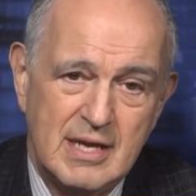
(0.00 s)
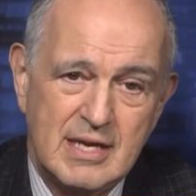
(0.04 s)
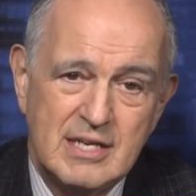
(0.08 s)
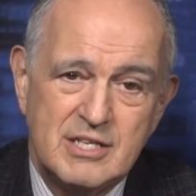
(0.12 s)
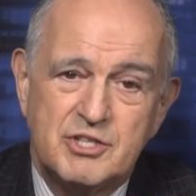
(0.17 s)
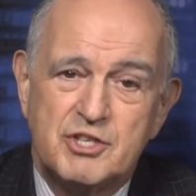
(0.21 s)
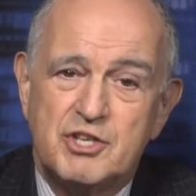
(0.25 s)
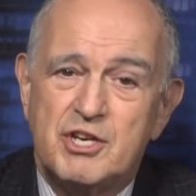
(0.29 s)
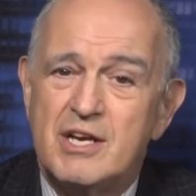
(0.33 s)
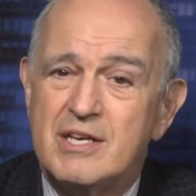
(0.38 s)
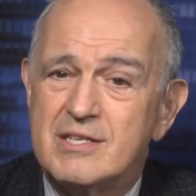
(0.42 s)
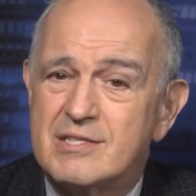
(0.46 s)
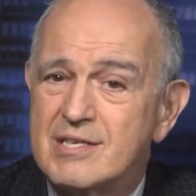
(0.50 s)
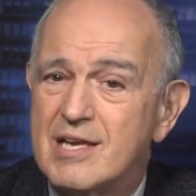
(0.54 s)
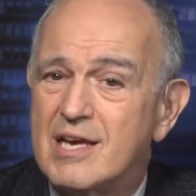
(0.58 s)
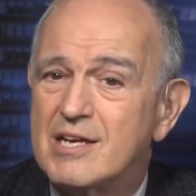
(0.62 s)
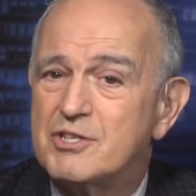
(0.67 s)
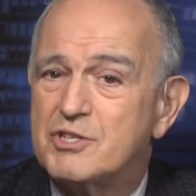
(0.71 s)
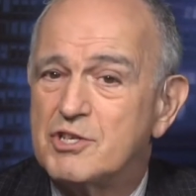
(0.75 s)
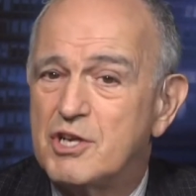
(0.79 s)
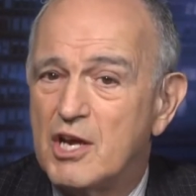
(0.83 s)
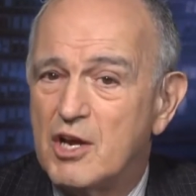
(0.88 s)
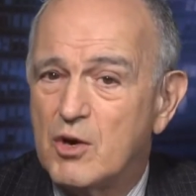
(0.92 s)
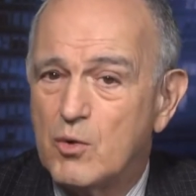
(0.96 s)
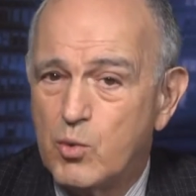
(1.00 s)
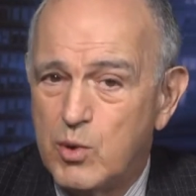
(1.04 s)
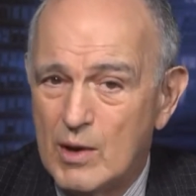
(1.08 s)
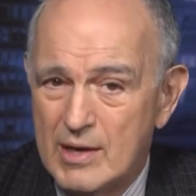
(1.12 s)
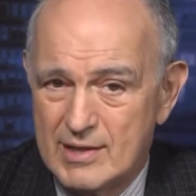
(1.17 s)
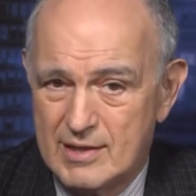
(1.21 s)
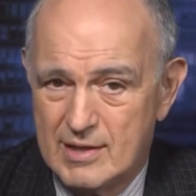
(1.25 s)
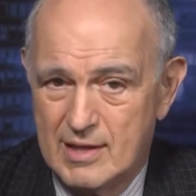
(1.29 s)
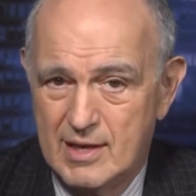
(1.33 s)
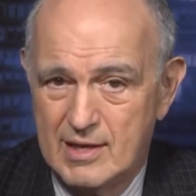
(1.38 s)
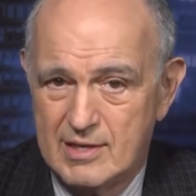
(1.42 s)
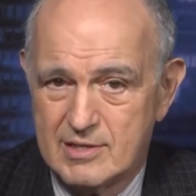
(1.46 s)
She says she
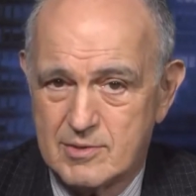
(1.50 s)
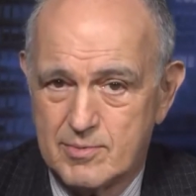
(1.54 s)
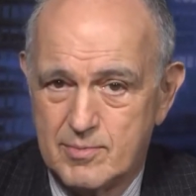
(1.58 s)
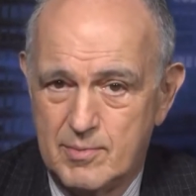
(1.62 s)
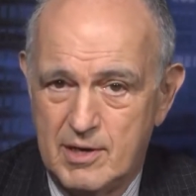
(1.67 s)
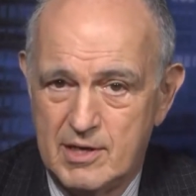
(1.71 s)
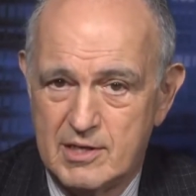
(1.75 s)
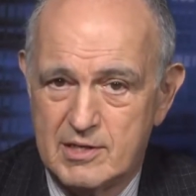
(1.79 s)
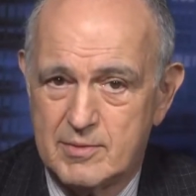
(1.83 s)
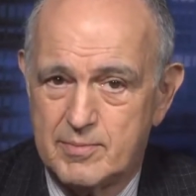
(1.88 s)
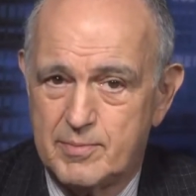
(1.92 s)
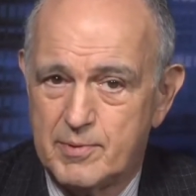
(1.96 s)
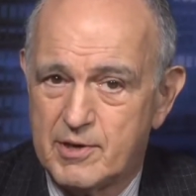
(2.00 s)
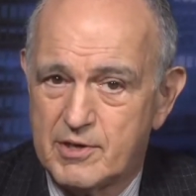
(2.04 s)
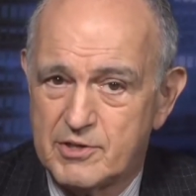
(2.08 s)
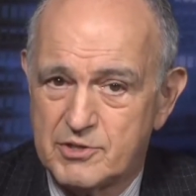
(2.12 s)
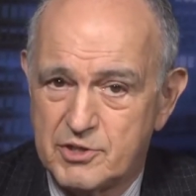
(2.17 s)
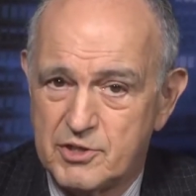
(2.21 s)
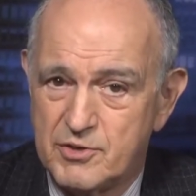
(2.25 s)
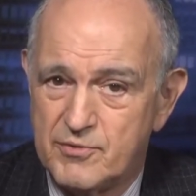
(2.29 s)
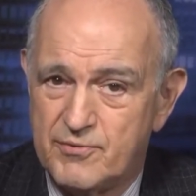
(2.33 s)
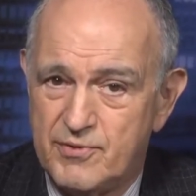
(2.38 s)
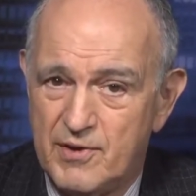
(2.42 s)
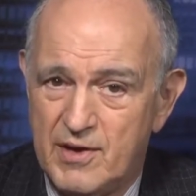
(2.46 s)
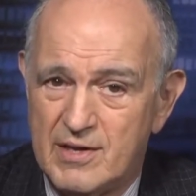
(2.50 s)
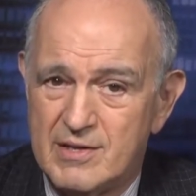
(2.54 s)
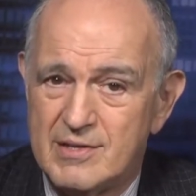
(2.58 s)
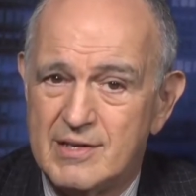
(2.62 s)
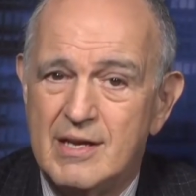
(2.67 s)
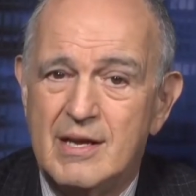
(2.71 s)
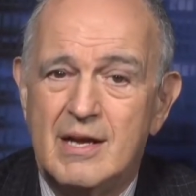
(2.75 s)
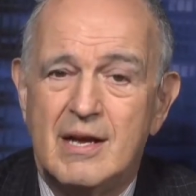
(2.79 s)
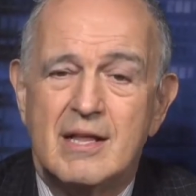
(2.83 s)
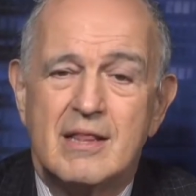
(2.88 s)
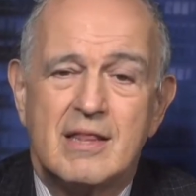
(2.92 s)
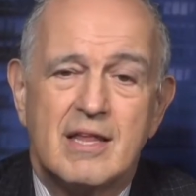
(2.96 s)
quit last month because she felt
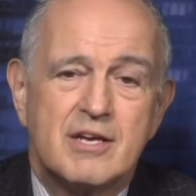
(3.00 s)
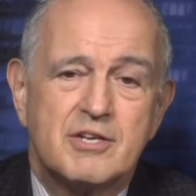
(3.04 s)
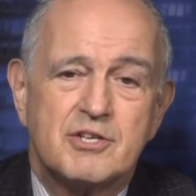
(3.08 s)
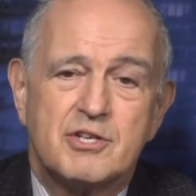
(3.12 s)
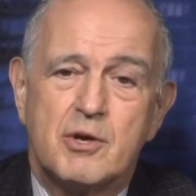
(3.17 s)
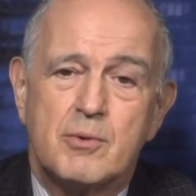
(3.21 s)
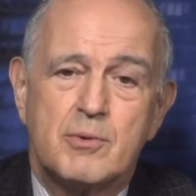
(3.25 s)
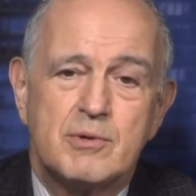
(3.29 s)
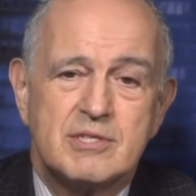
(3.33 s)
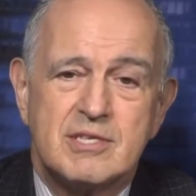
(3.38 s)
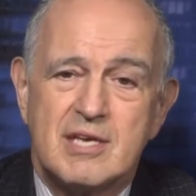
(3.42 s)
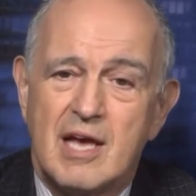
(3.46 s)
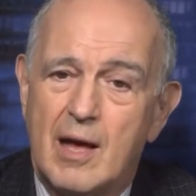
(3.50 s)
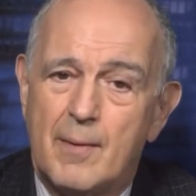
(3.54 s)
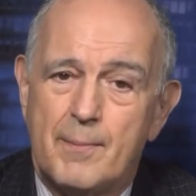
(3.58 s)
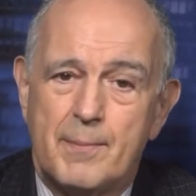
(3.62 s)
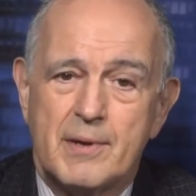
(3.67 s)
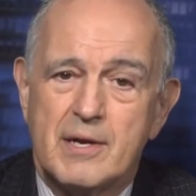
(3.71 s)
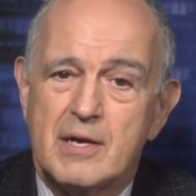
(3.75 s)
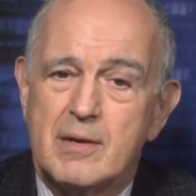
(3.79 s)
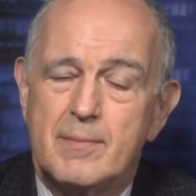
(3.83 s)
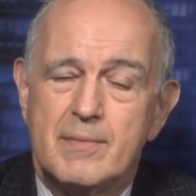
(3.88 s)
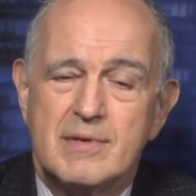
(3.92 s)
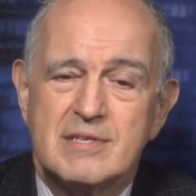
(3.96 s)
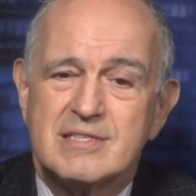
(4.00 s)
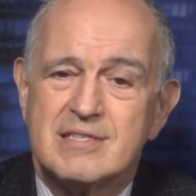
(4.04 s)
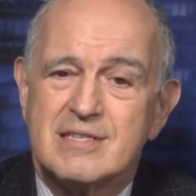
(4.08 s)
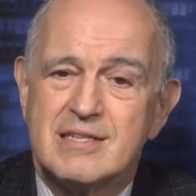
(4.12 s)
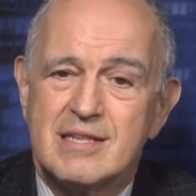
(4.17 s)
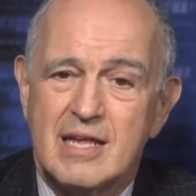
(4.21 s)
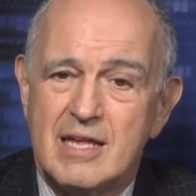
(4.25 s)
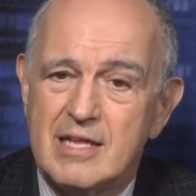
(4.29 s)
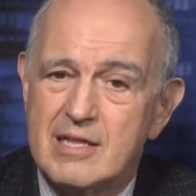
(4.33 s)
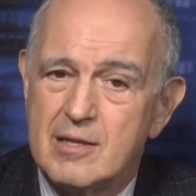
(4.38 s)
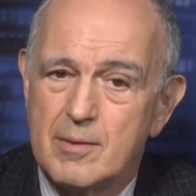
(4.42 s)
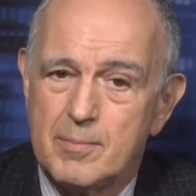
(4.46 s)
like she was helping to
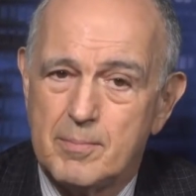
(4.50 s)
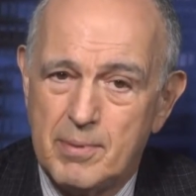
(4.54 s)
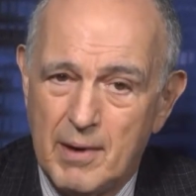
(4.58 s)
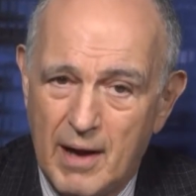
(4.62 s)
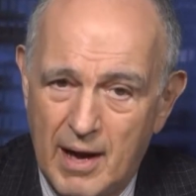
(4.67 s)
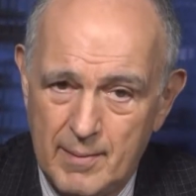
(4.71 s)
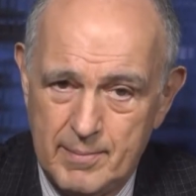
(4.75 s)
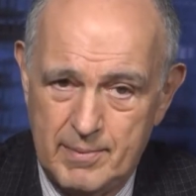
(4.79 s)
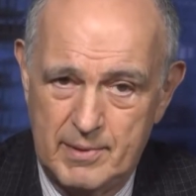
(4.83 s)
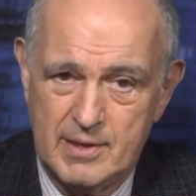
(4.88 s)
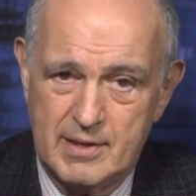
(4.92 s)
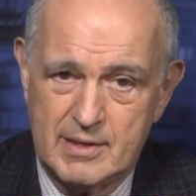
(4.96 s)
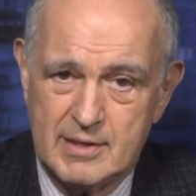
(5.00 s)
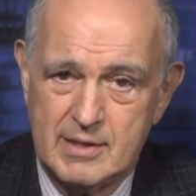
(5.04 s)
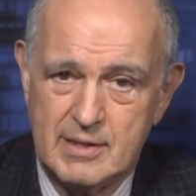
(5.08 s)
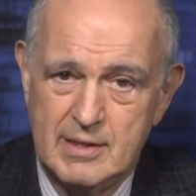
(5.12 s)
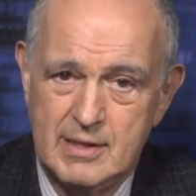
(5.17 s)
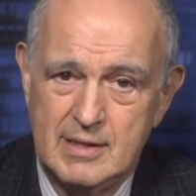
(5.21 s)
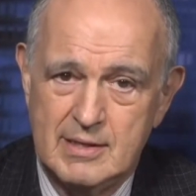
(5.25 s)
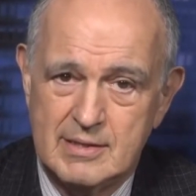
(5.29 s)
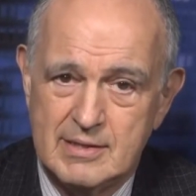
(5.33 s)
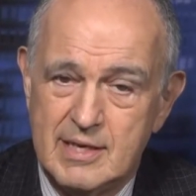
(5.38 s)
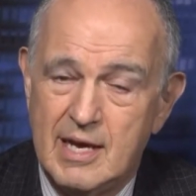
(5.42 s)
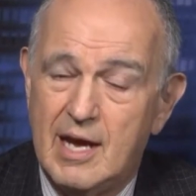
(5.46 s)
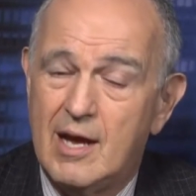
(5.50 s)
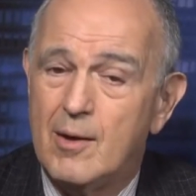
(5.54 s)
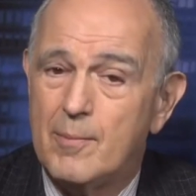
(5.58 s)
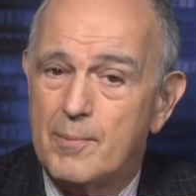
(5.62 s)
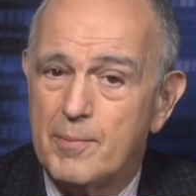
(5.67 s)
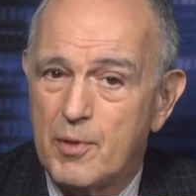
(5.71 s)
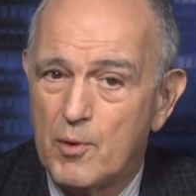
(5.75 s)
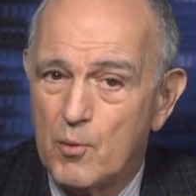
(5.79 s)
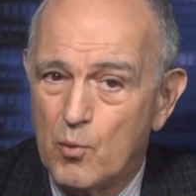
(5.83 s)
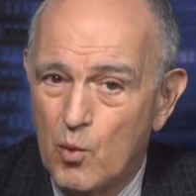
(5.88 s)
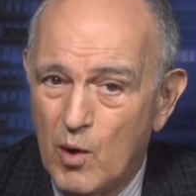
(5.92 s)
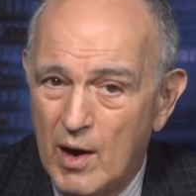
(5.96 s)
mislead the public to
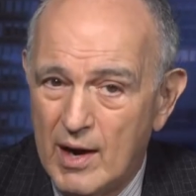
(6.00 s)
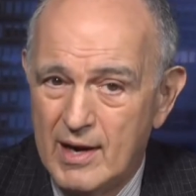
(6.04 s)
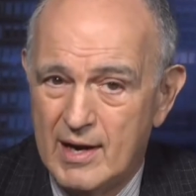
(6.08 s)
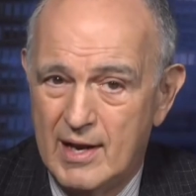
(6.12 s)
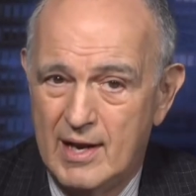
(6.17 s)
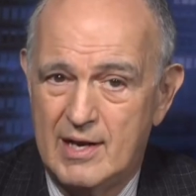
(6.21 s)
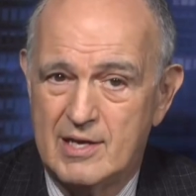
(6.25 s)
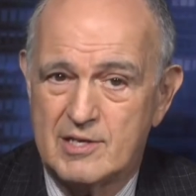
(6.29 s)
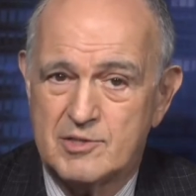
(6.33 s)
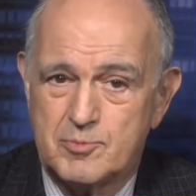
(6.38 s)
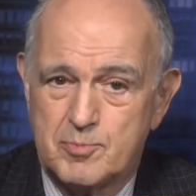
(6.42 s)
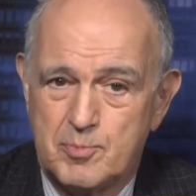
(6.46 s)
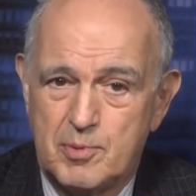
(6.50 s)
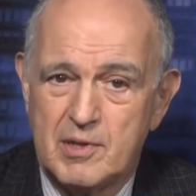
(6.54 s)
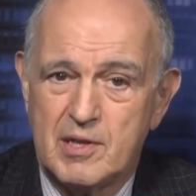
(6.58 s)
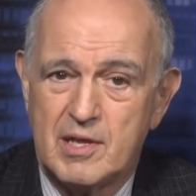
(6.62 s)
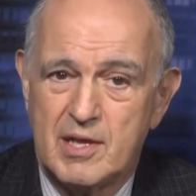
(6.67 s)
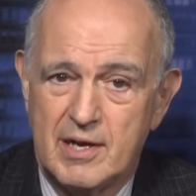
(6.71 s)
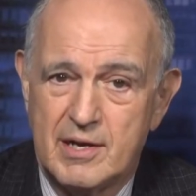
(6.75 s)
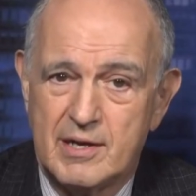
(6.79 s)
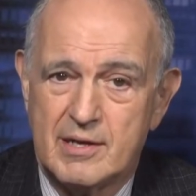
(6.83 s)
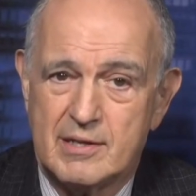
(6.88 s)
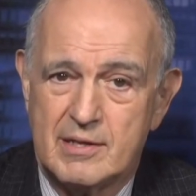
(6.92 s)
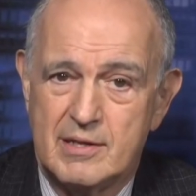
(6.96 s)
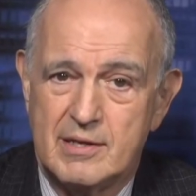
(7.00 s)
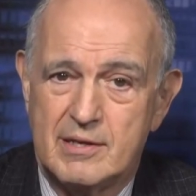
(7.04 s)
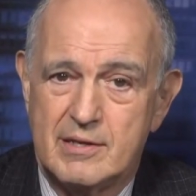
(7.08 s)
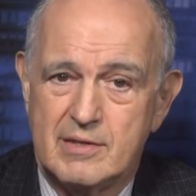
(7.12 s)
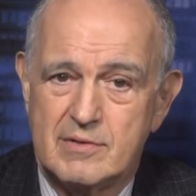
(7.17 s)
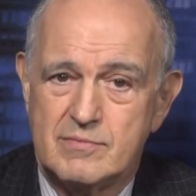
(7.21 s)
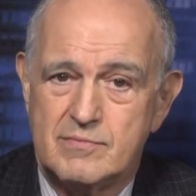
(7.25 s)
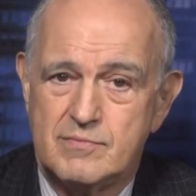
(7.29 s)
help the White House politically.